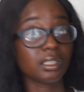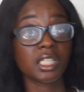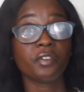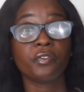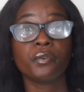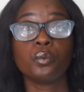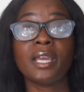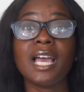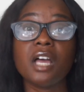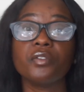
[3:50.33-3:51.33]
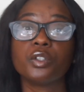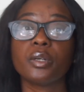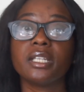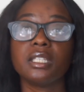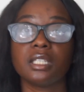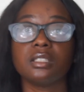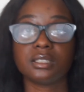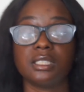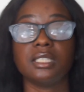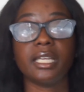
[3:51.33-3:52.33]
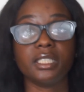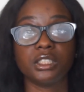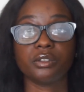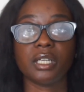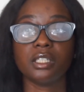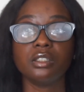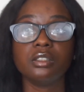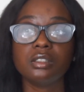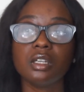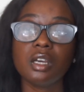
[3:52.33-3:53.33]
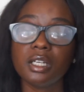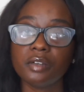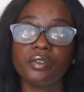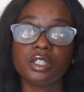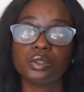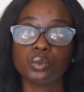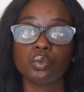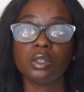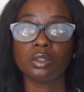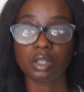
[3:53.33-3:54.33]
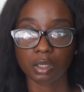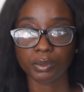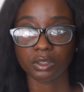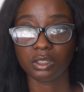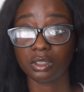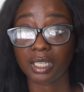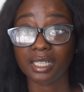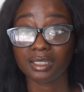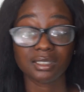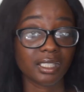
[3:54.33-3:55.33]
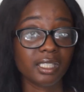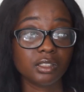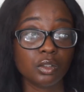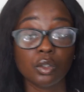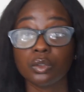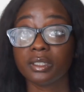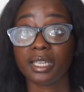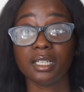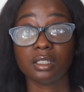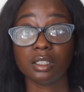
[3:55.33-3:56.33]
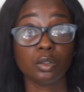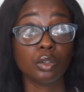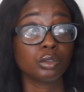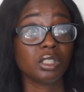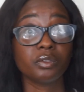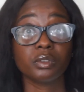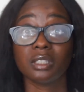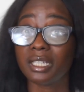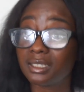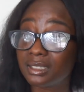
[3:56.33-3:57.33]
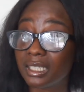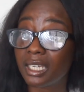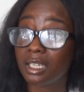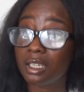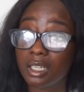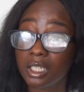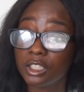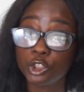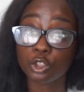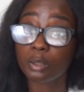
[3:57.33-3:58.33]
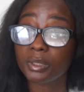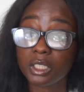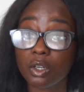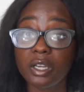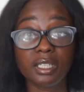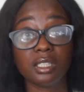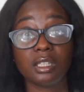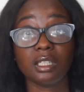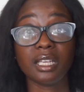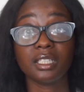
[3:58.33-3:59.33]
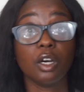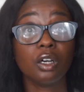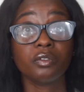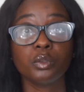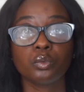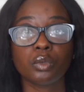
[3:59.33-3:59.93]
If we have great leaders in Nigeria, none of us would want to come to the United States, go to Canada, go to even, let's say, Germany or anything like that, or even